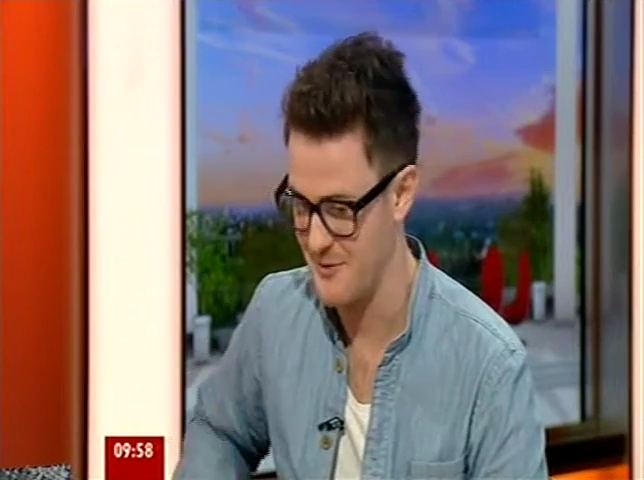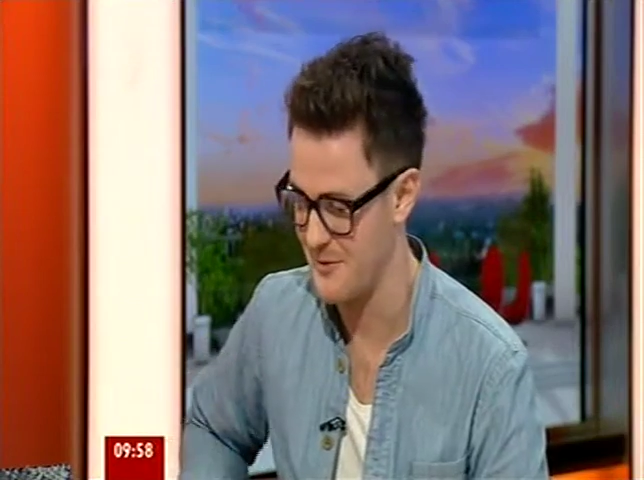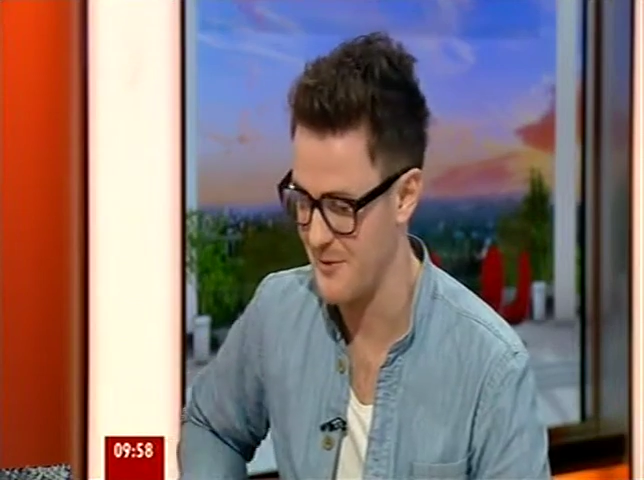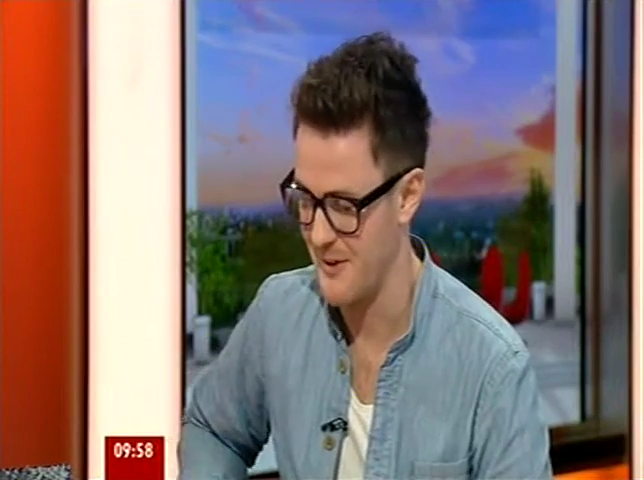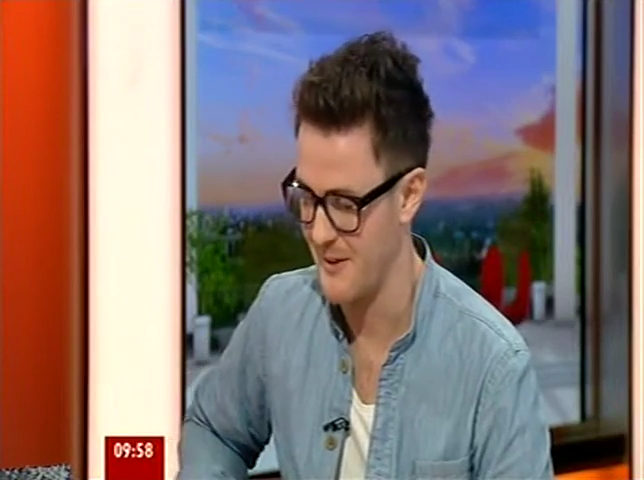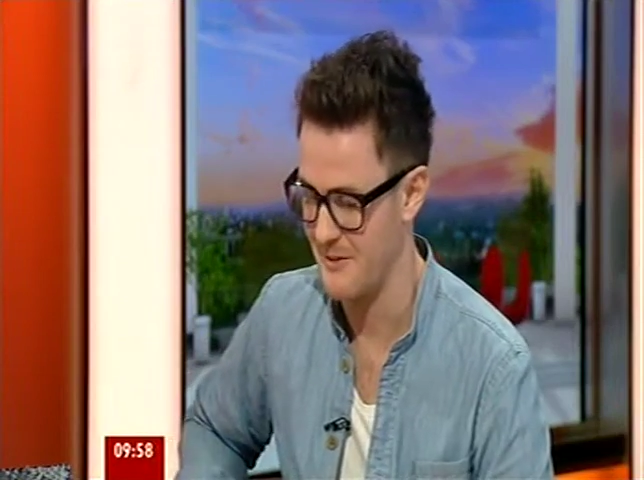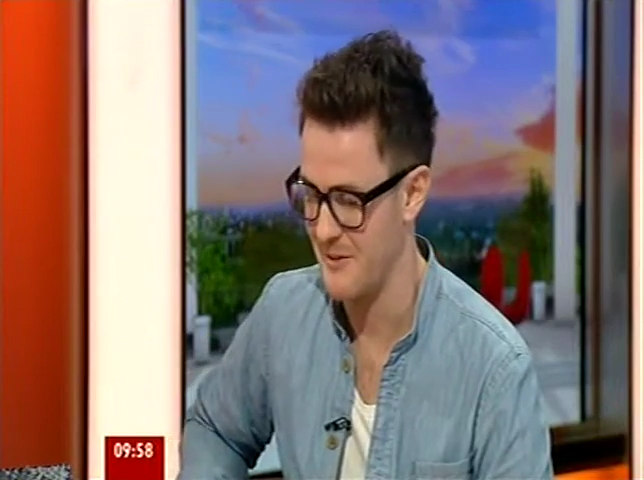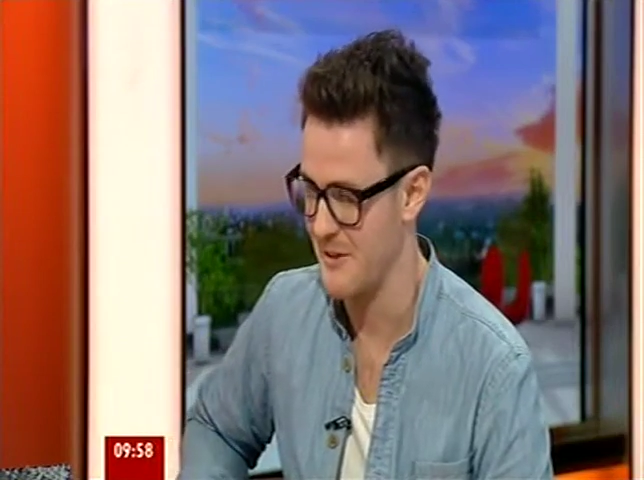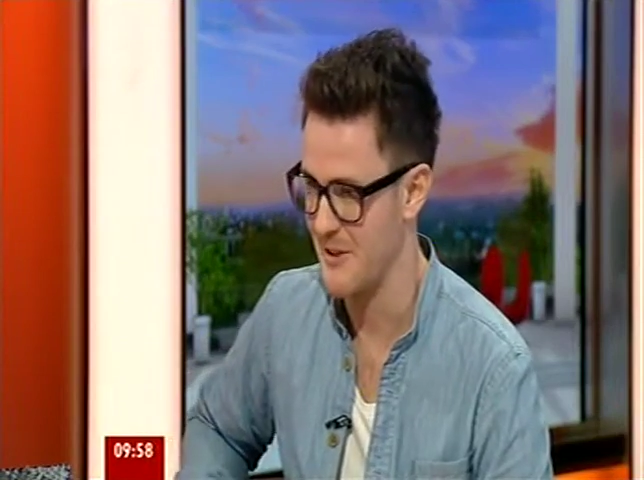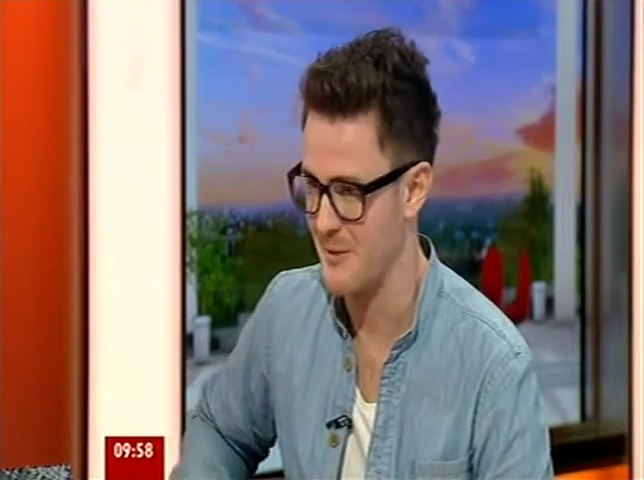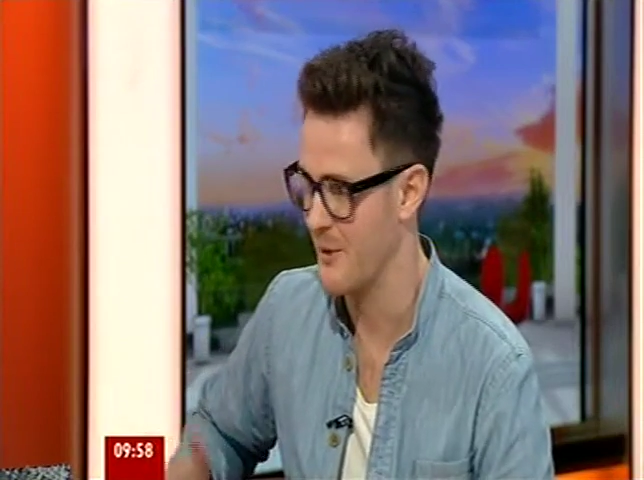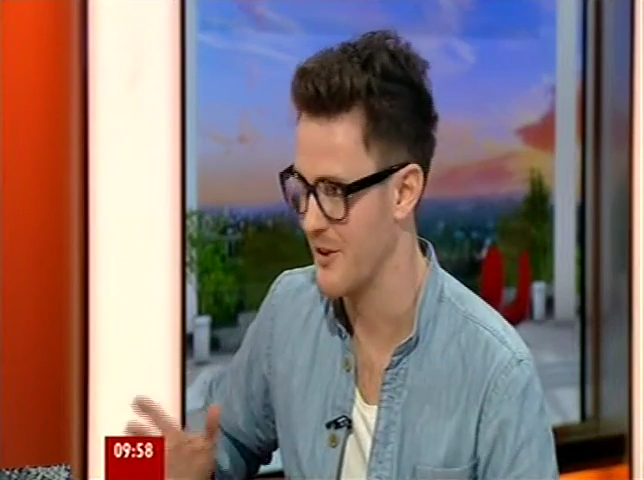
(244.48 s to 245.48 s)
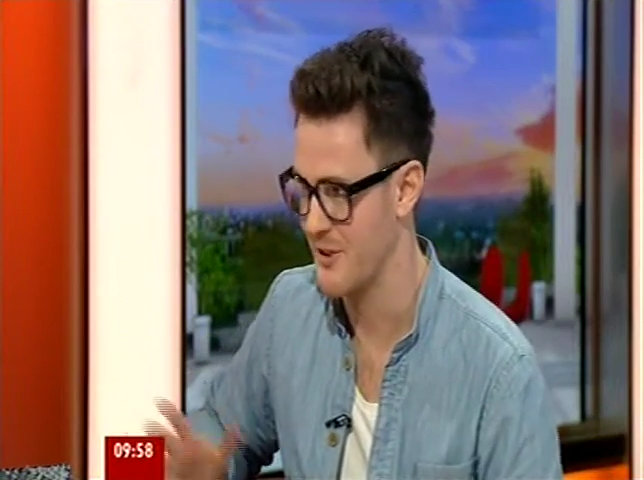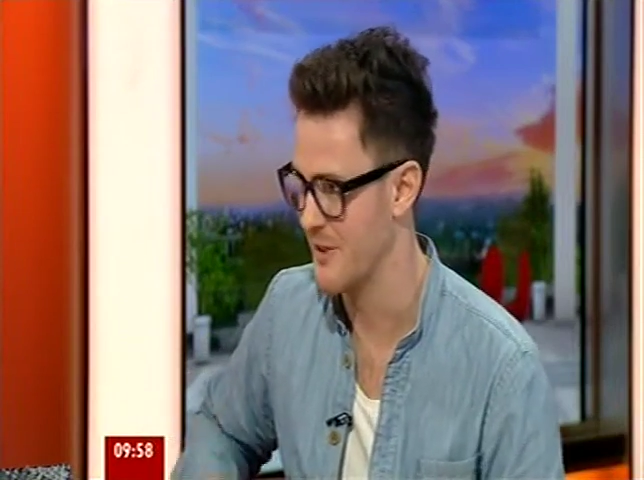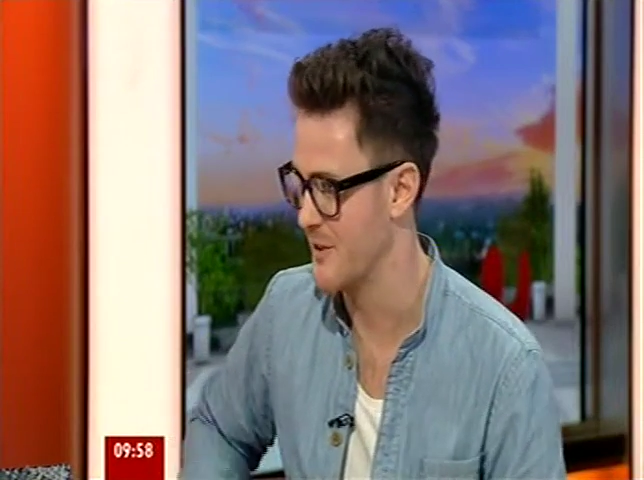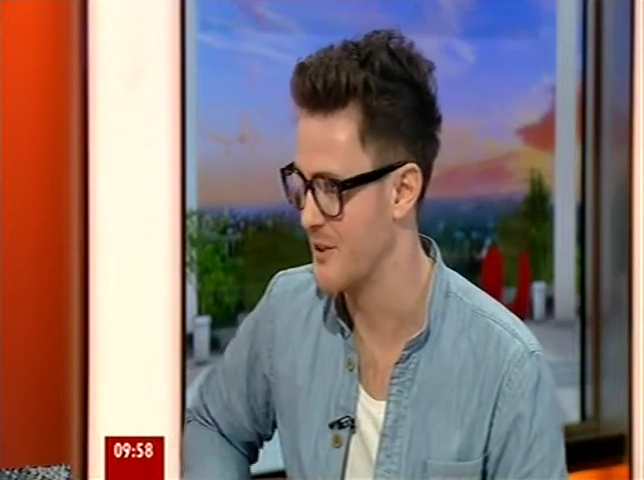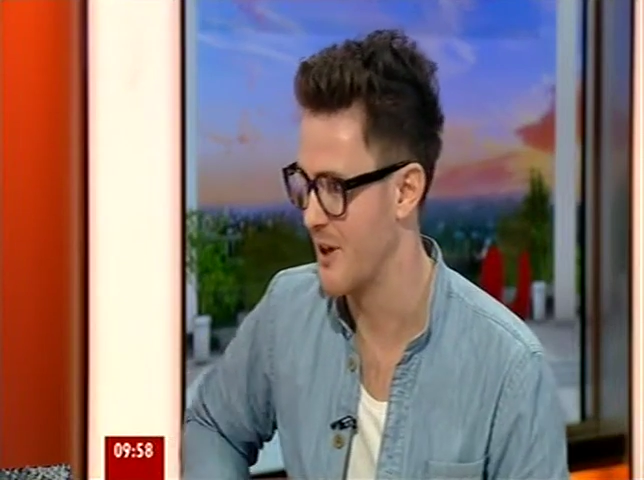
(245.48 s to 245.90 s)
I get emails all the